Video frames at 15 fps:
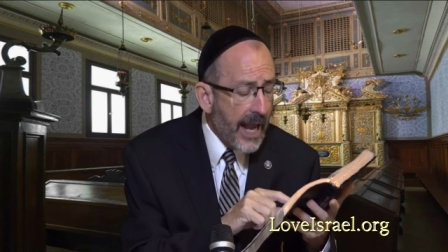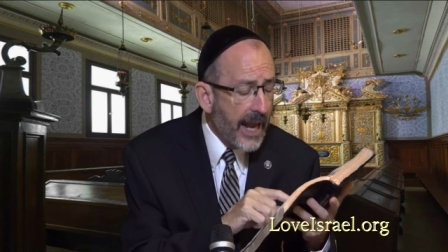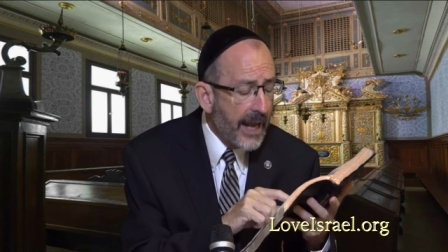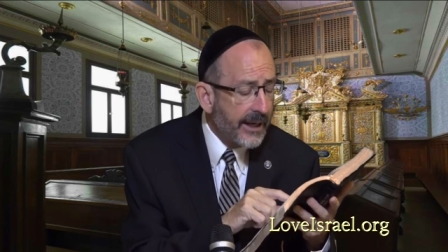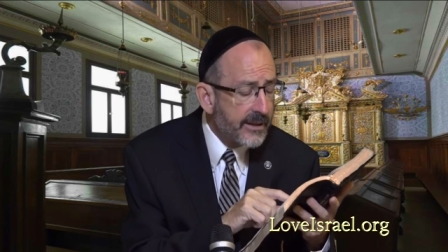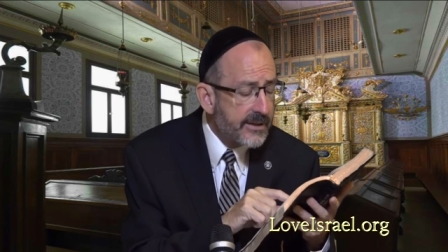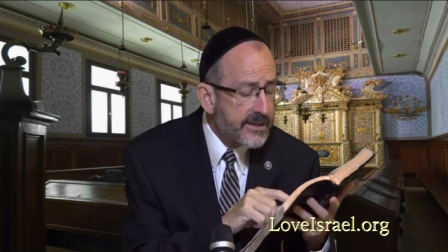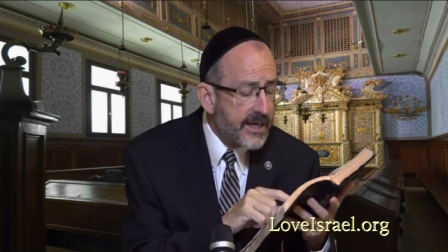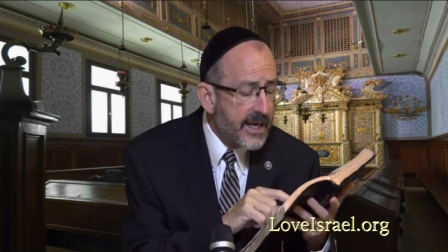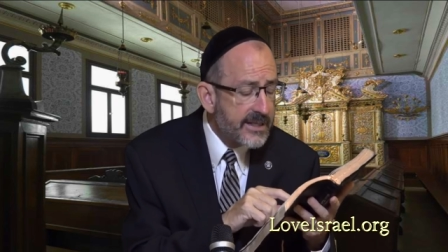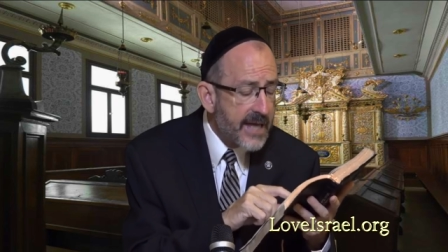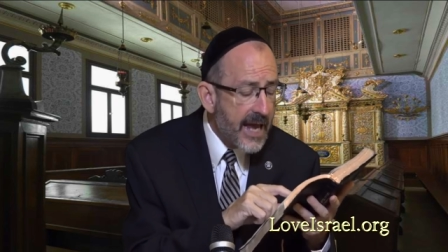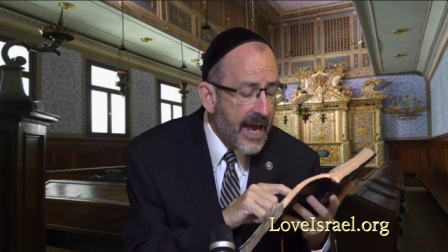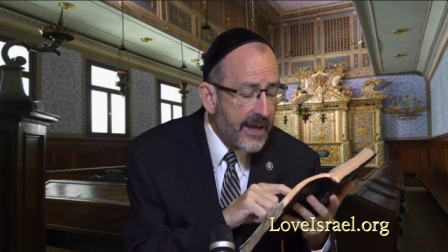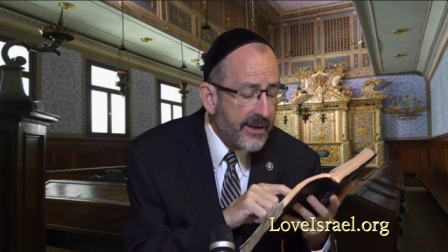And it
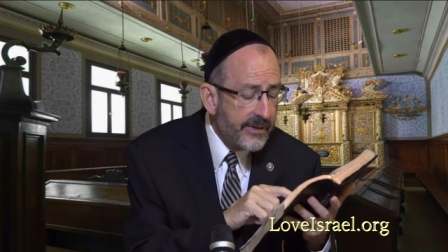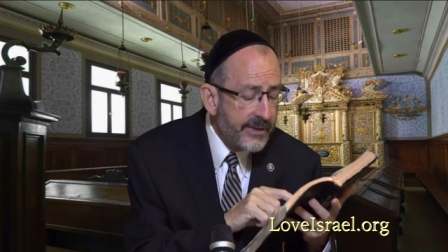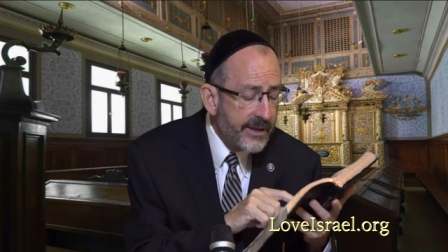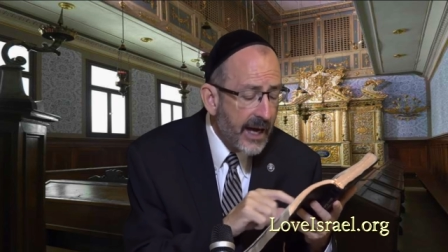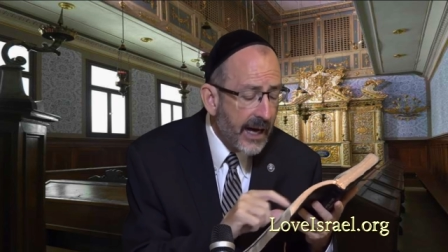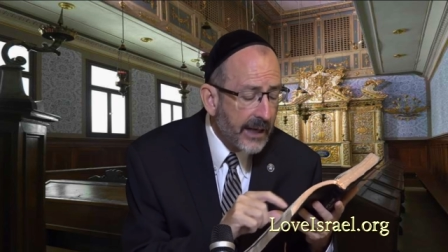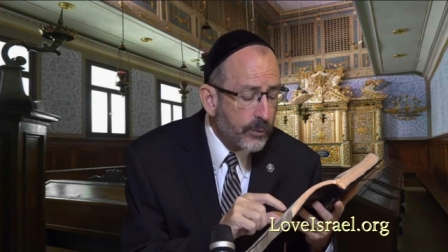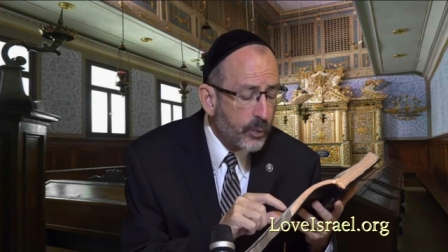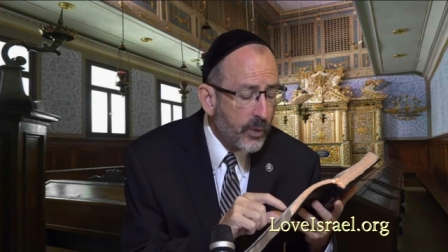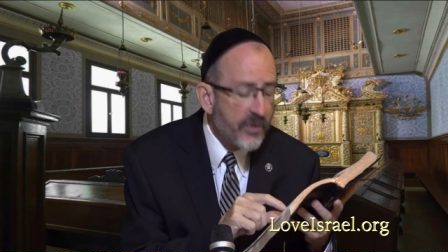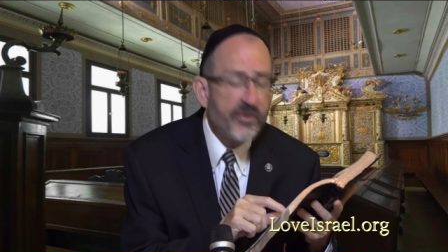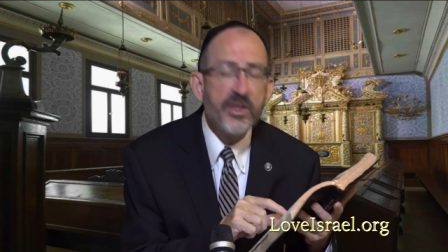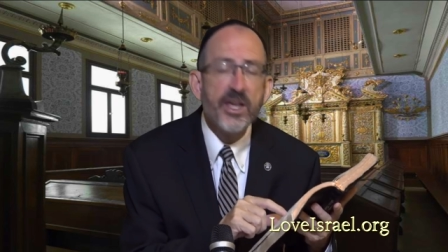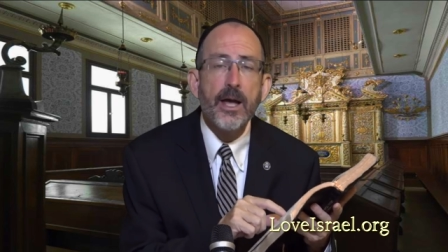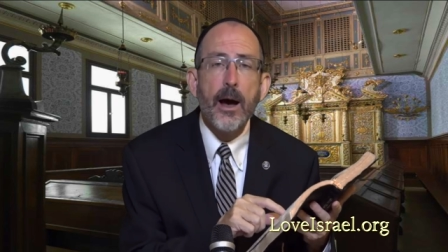says, and not
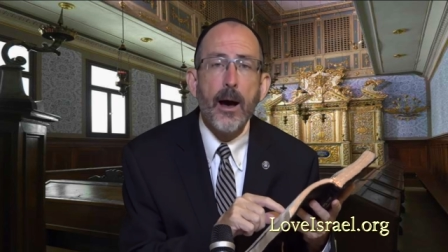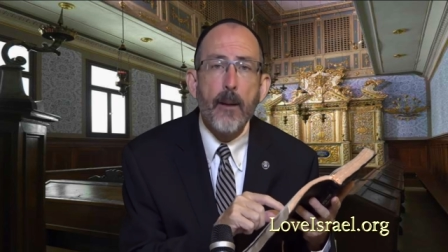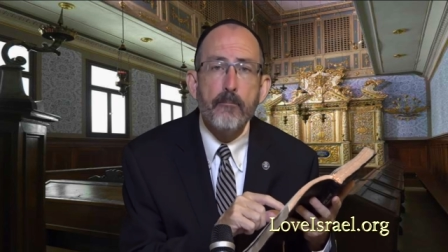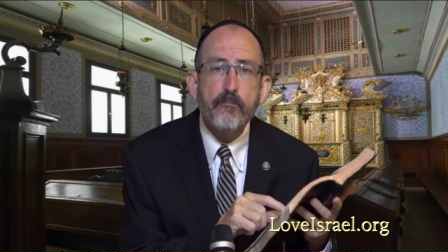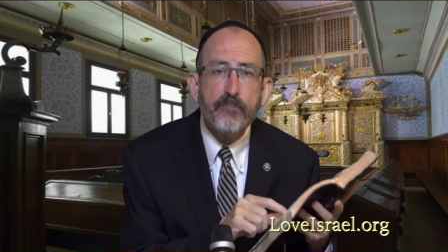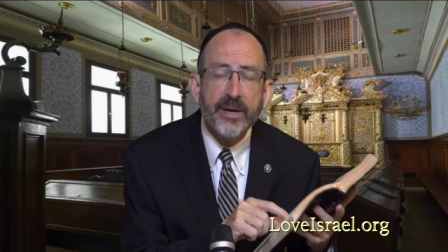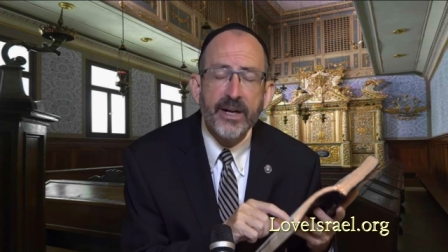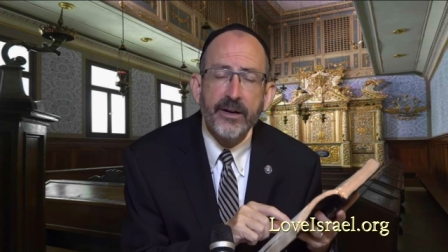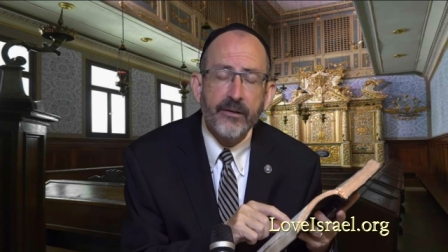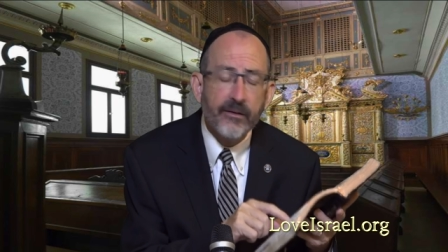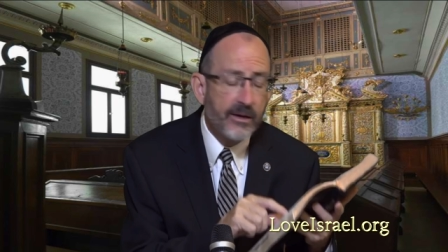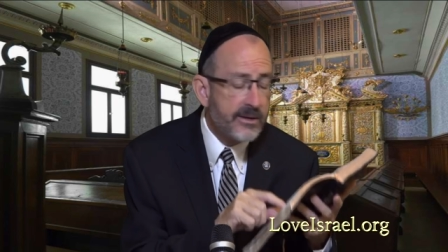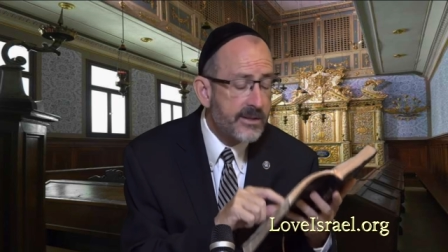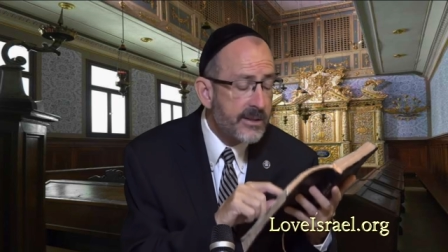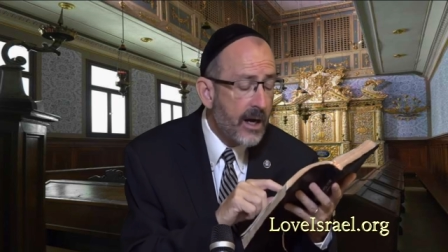with the
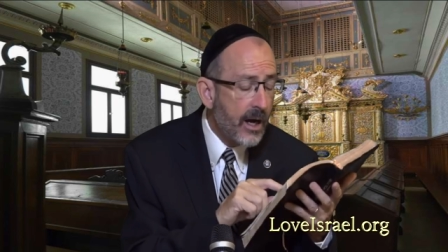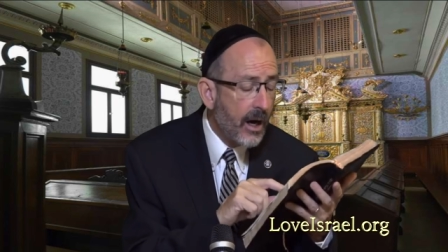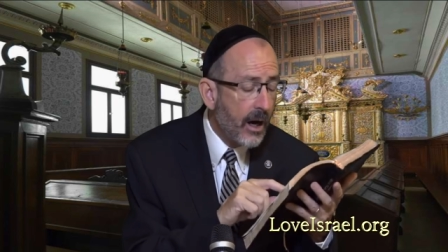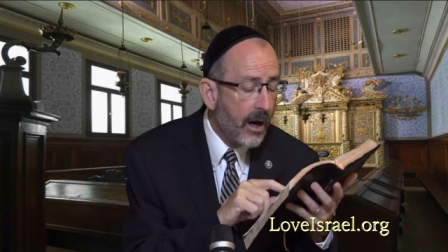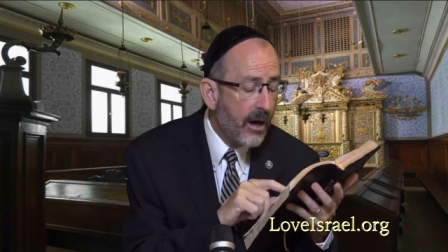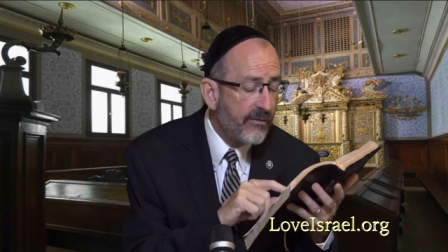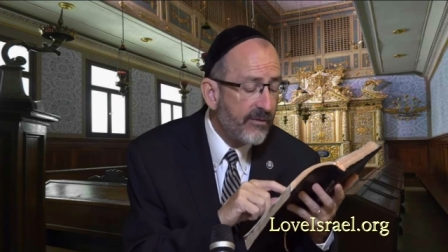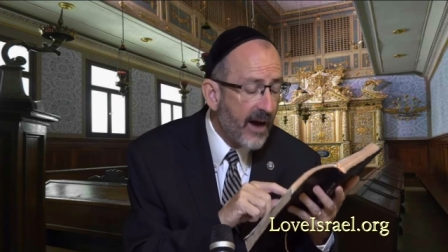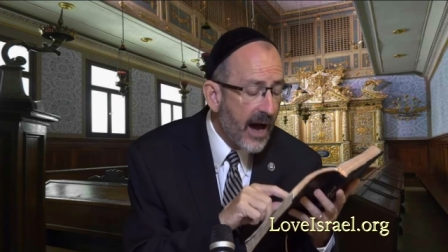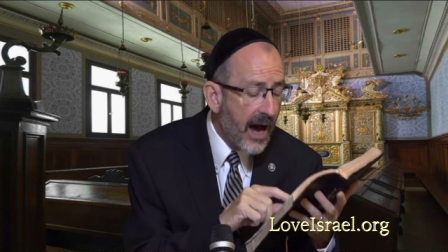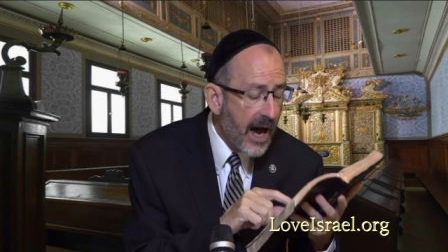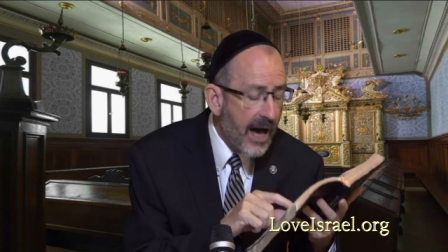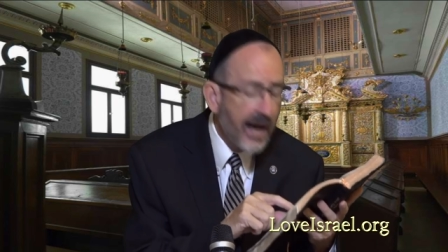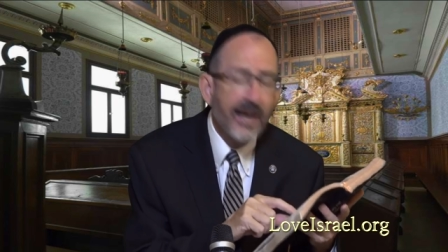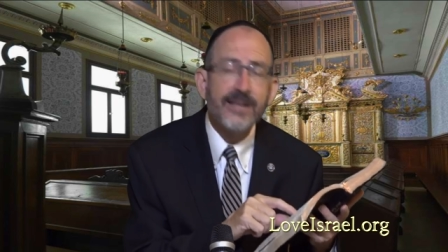appearance of
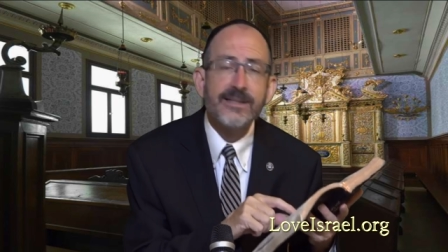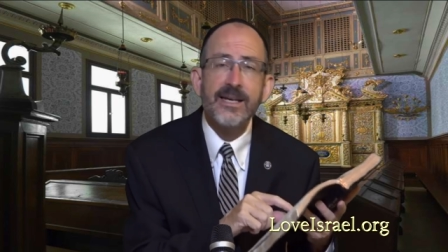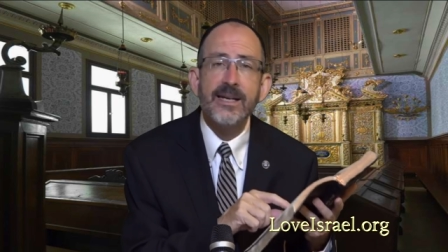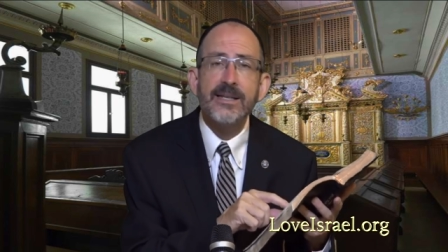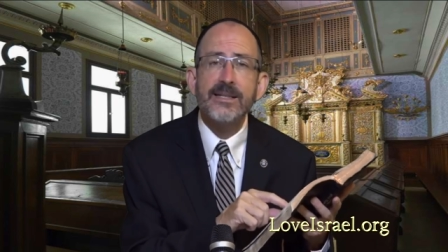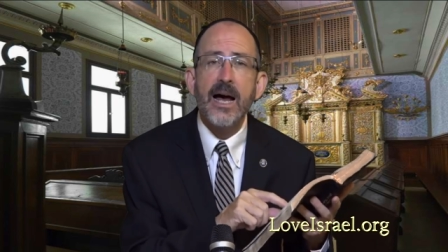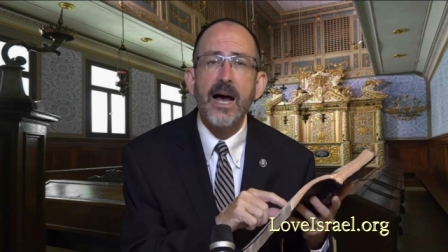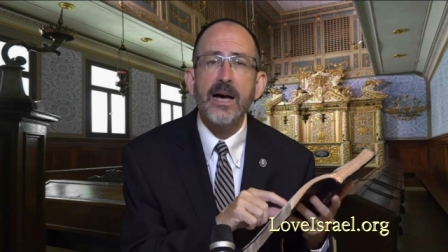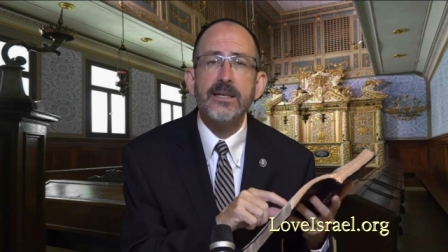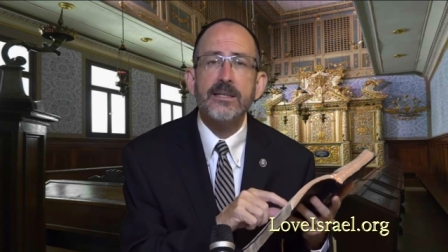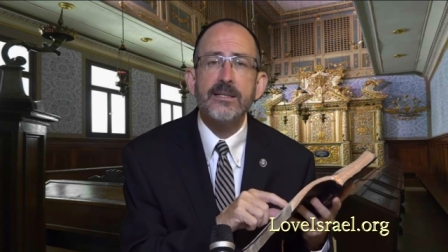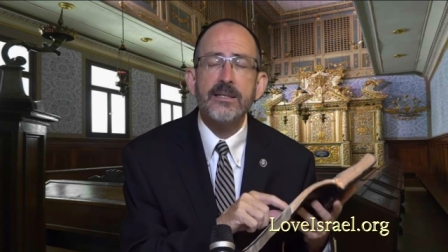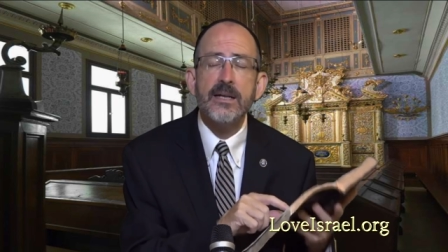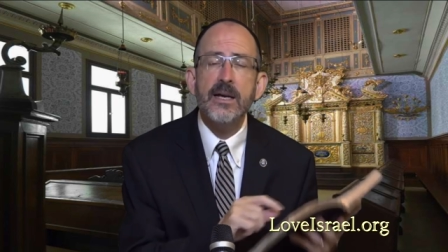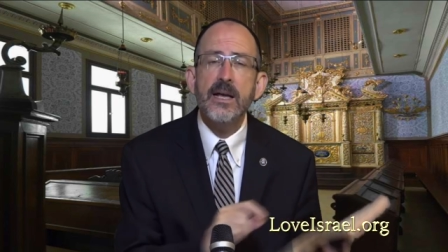eyes, his
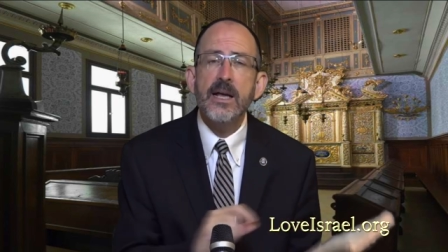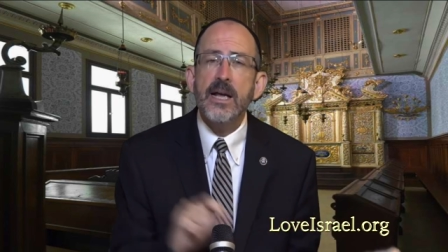eyes.